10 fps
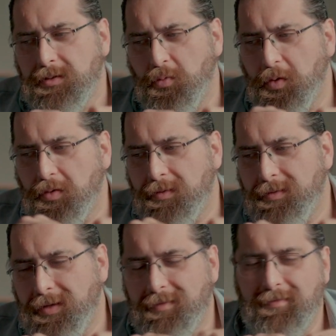We were
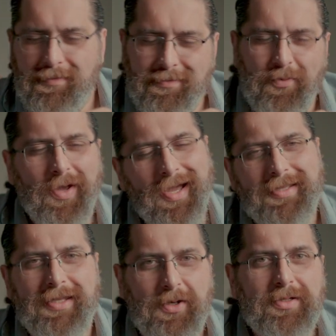we
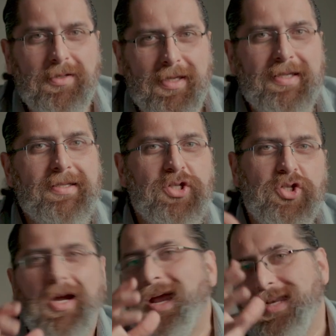got used to these
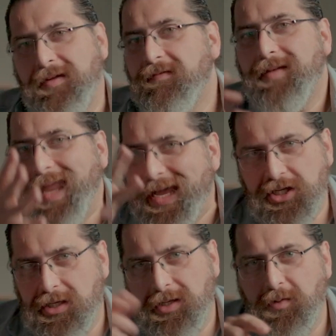shiny,
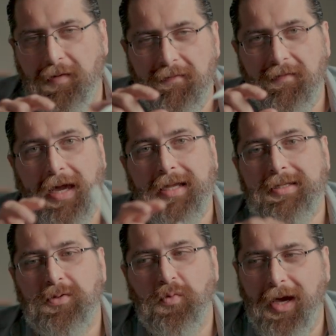flashy new
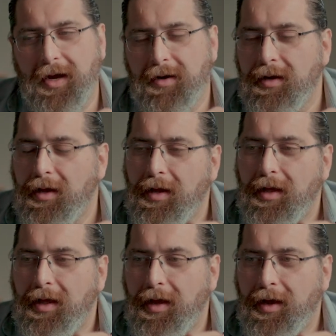effects where
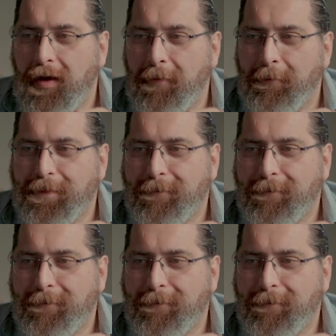um,